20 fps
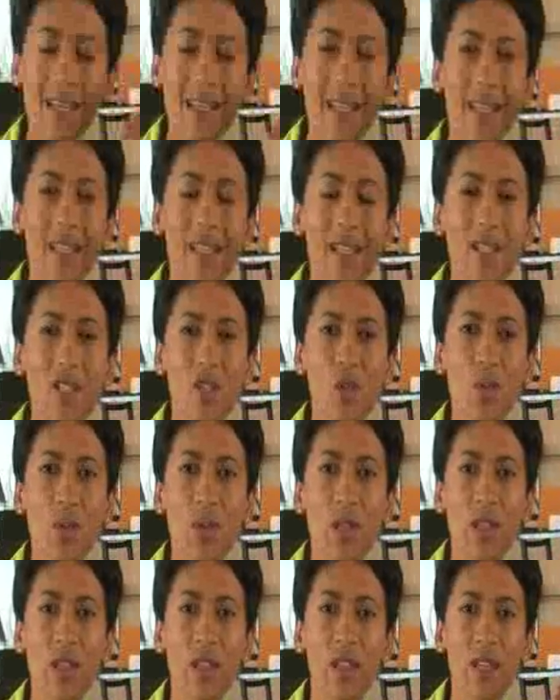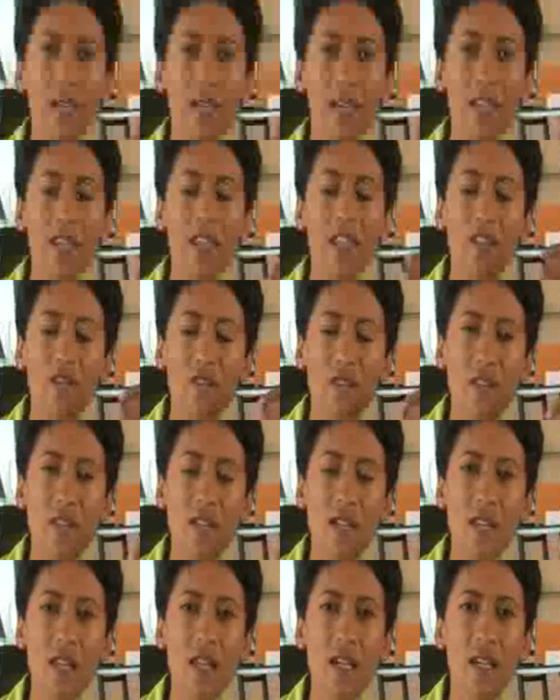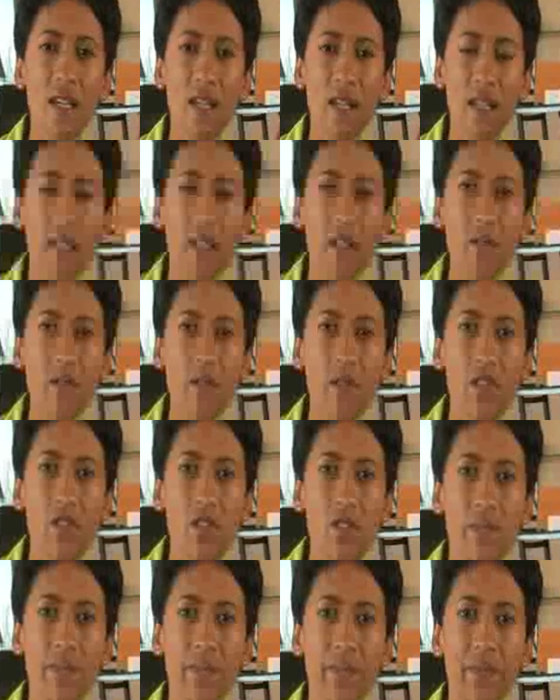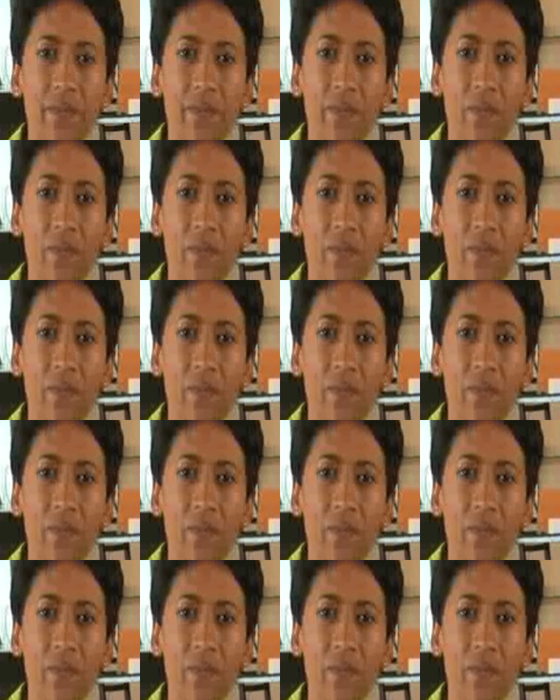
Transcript: lingers with again the vanilla, licorice,